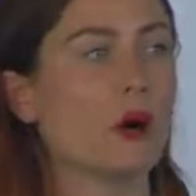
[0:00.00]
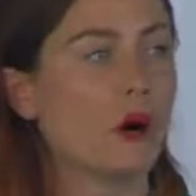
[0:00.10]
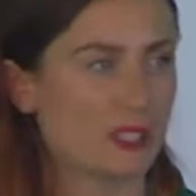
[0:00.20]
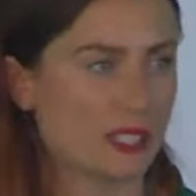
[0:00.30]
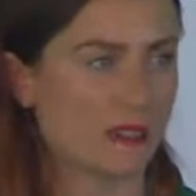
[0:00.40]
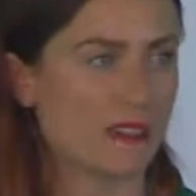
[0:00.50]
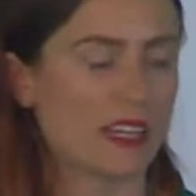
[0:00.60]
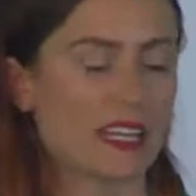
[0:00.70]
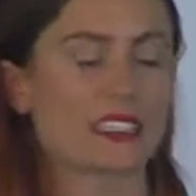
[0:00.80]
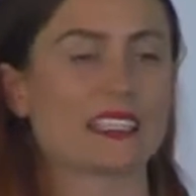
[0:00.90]
positive
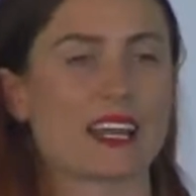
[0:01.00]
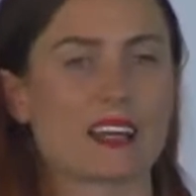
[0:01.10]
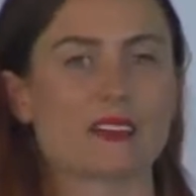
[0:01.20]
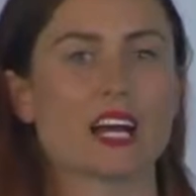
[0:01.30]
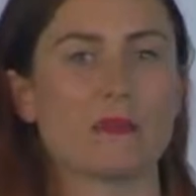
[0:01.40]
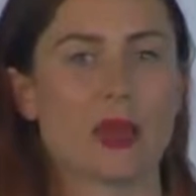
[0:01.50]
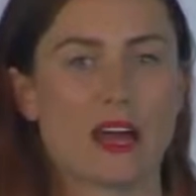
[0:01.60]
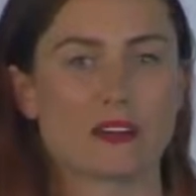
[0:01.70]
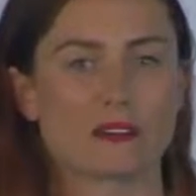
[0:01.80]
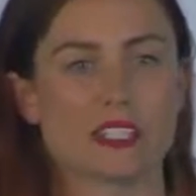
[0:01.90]
things that have come
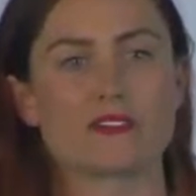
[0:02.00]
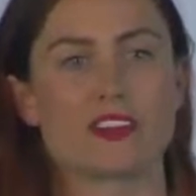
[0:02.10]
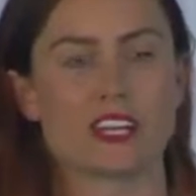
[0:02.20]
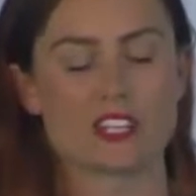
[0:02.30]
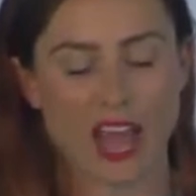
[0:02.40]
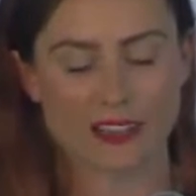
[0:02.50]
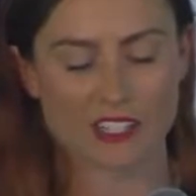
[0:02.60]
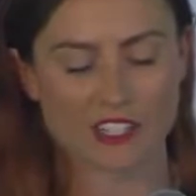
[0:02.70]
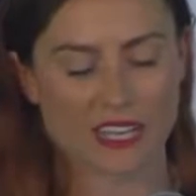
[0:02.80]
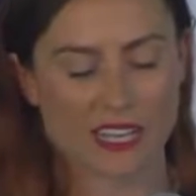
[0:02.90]
out of this very
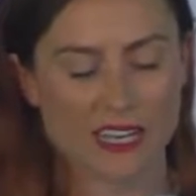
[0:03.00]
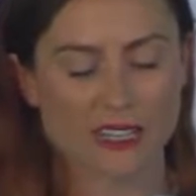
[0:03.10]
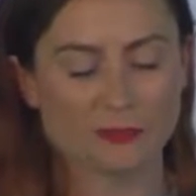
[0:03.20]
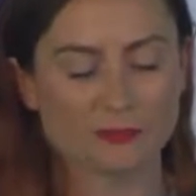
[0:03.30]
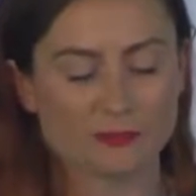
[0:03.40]
challenging year.